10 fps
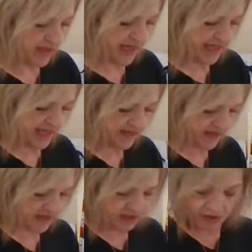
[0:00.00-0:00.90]
I have
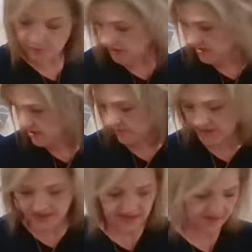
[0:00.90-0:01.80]
a humongous
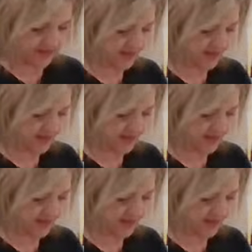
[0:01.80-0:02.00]
box of